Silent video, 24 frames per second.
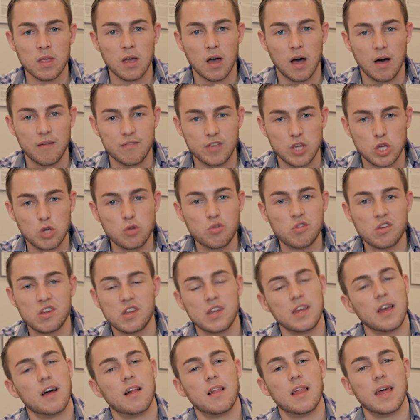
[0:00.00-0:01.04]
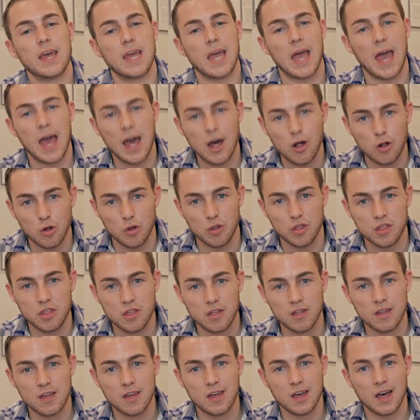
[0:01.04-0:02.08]
of UCLA Health
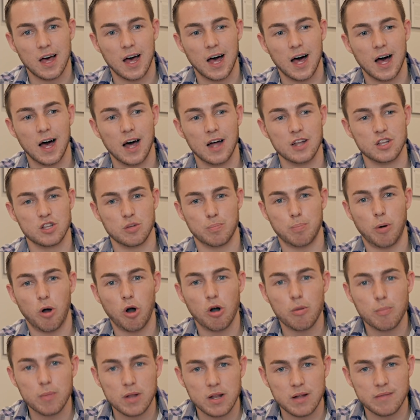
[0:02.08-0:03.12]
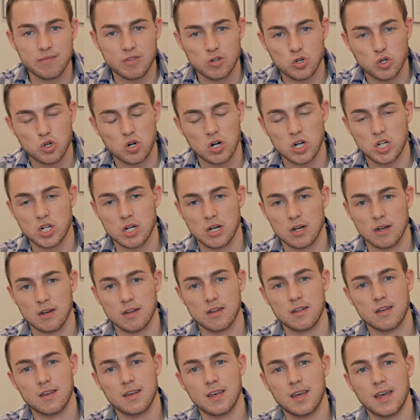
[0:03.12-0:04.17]
Department of Nutrition.
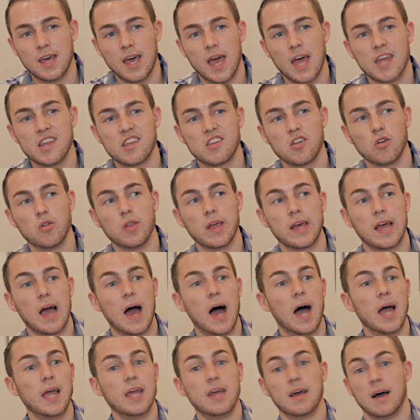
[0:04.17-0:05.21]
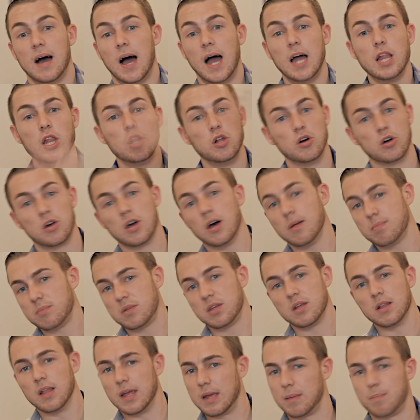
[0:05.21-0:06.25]
And so like, I look up
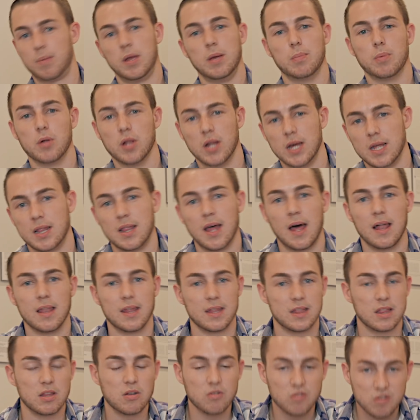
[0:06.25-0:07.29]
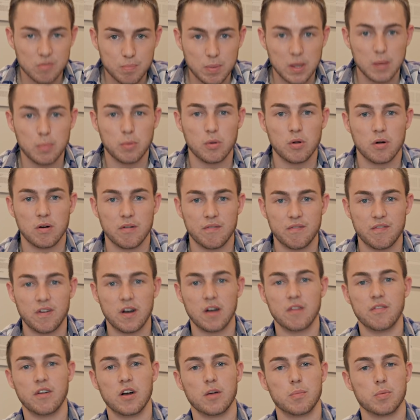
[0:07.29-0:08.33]
to like people like that. Like, those people are
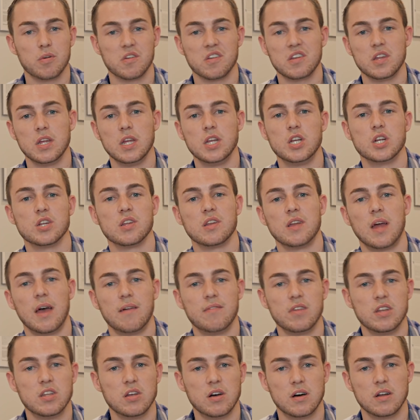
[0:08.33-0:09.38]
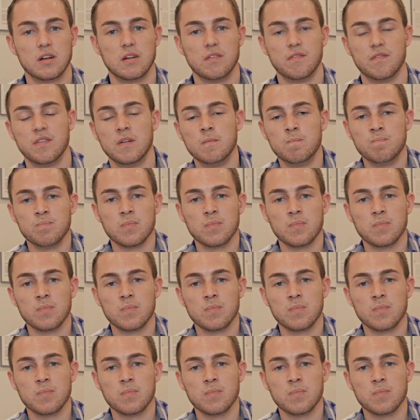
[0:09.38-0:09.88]
very, very prestigious and have a ton of